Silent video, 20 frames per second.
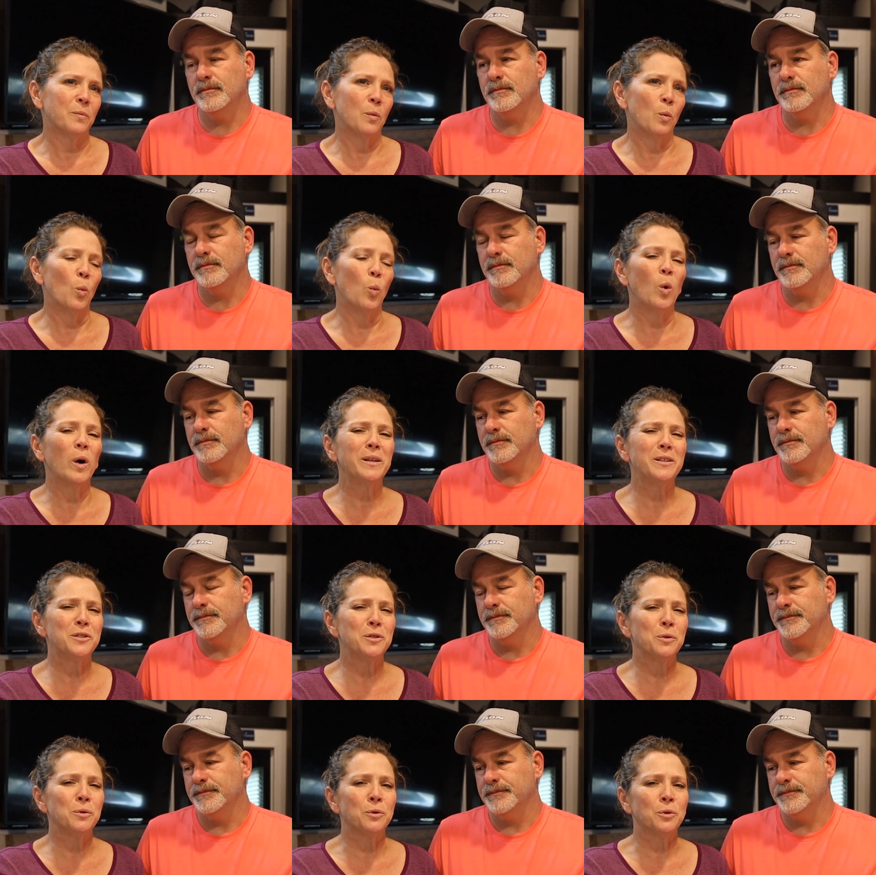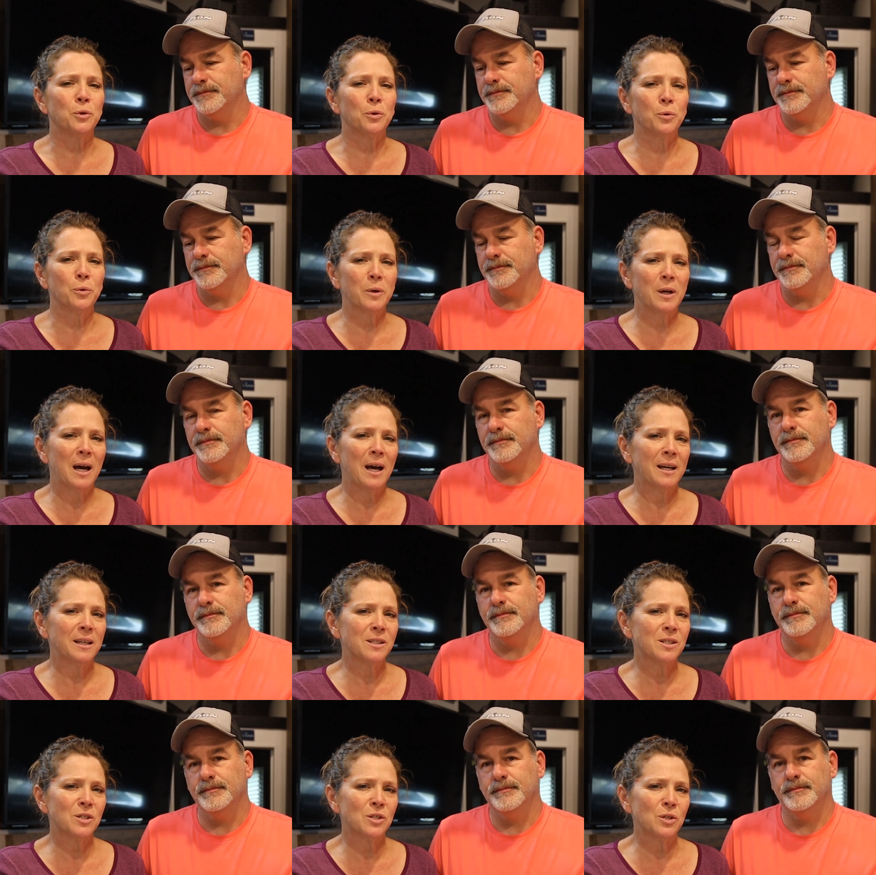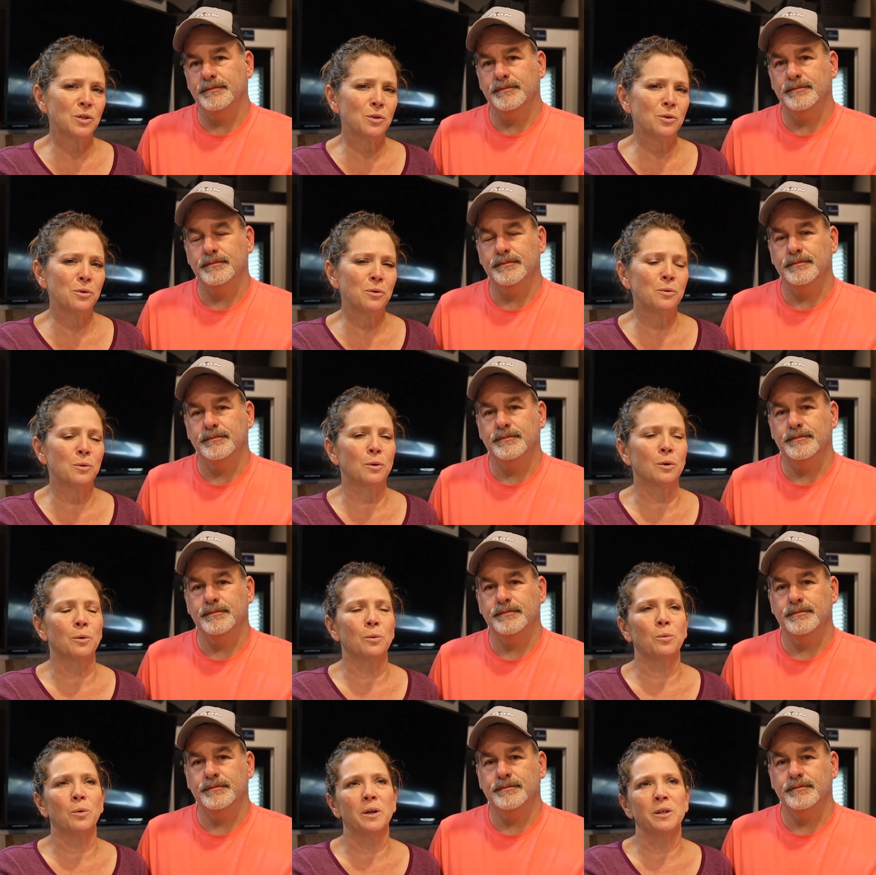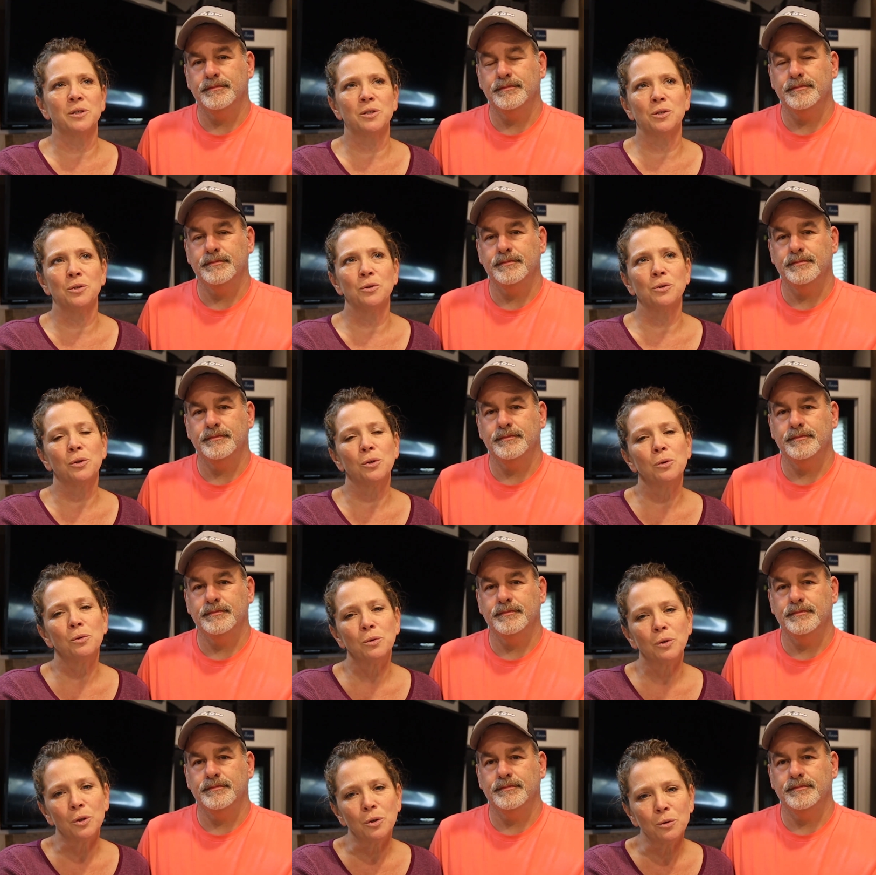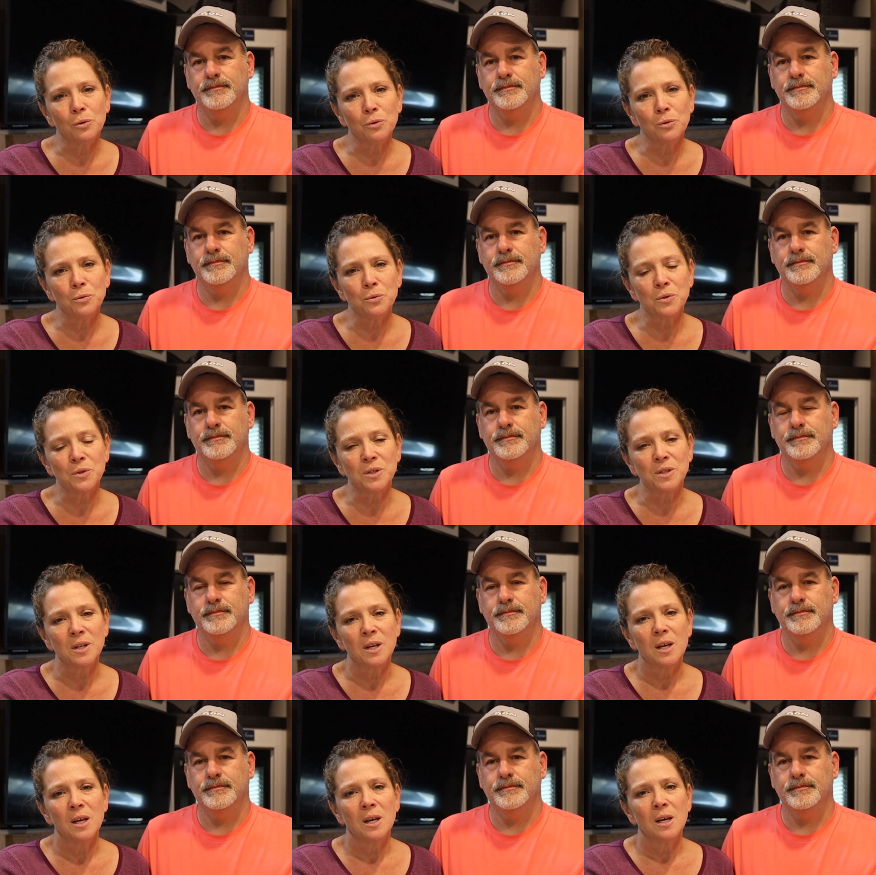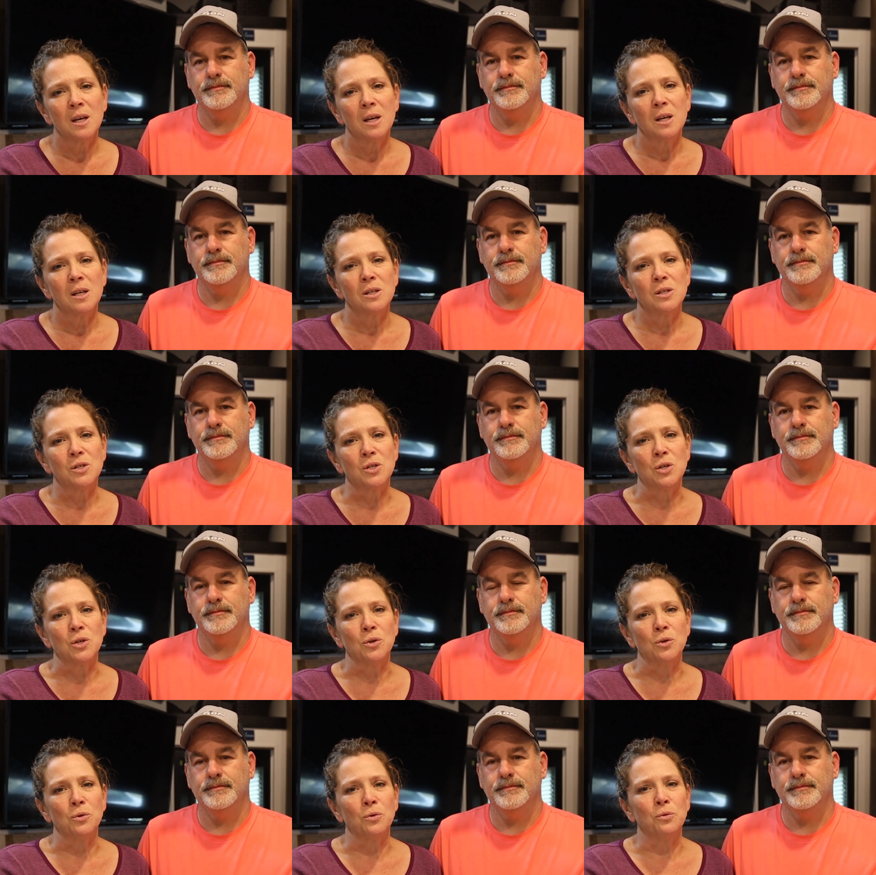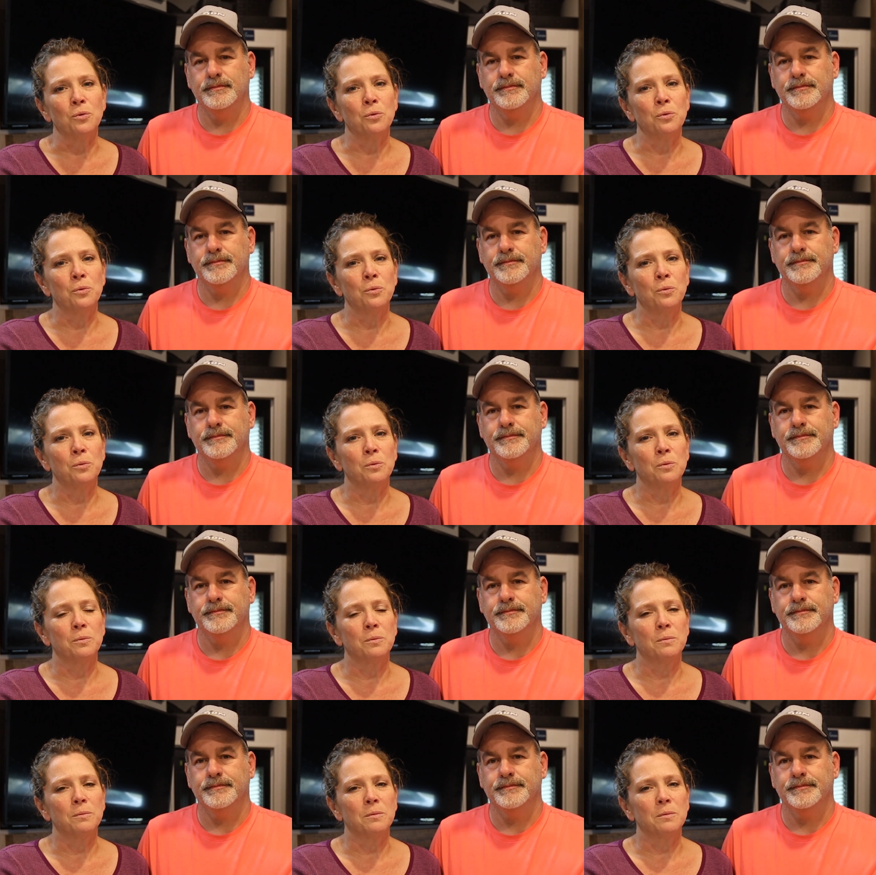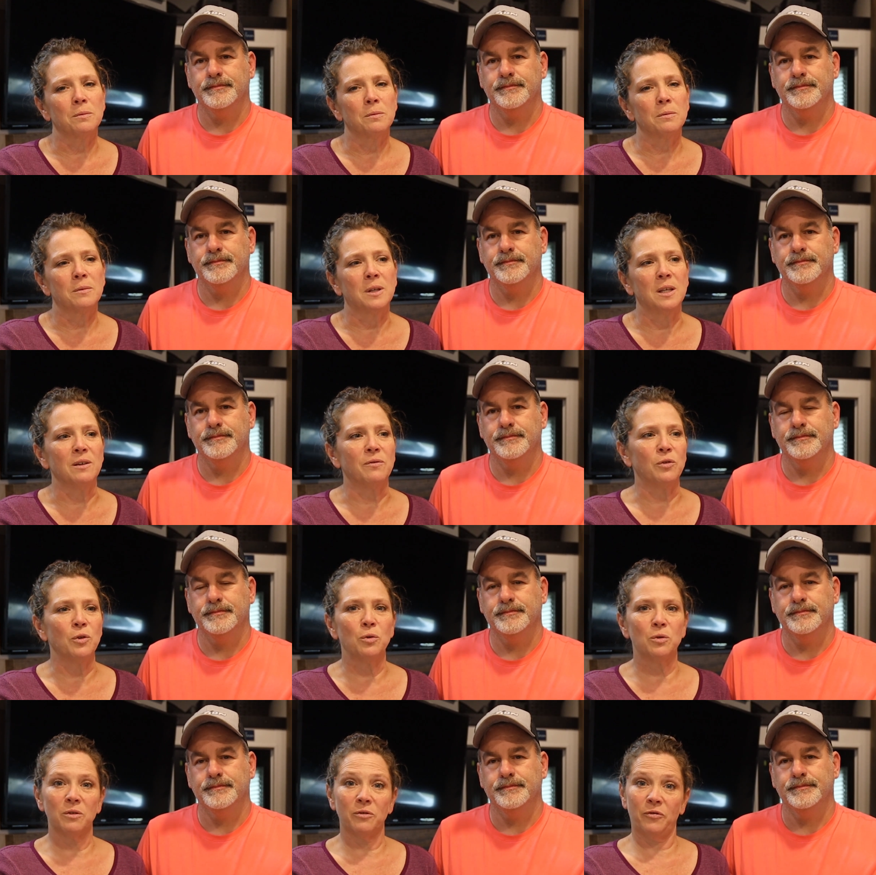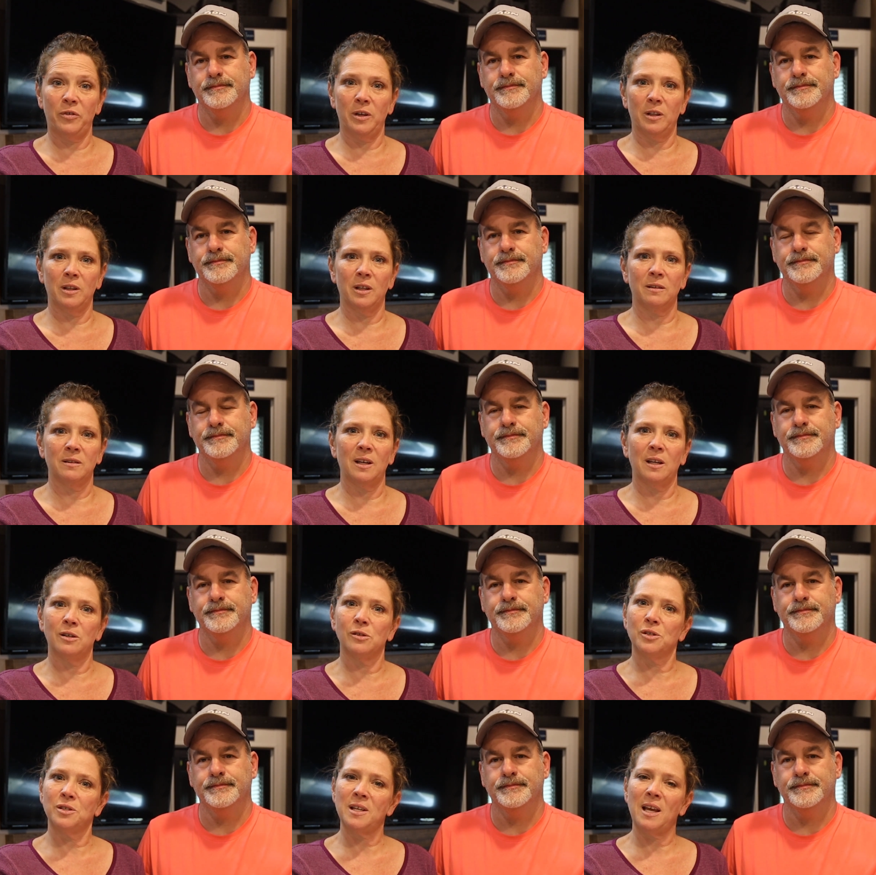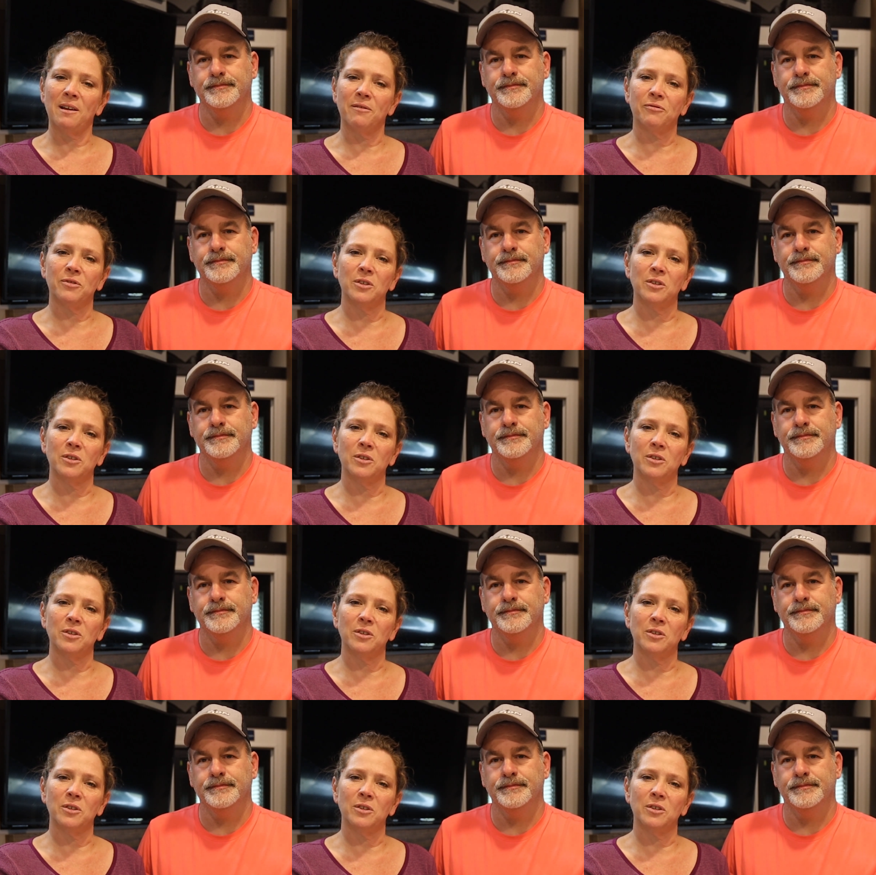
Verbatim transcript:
Speaker 1: what do you guys do, or what do you use to give you the feeling that you're safe,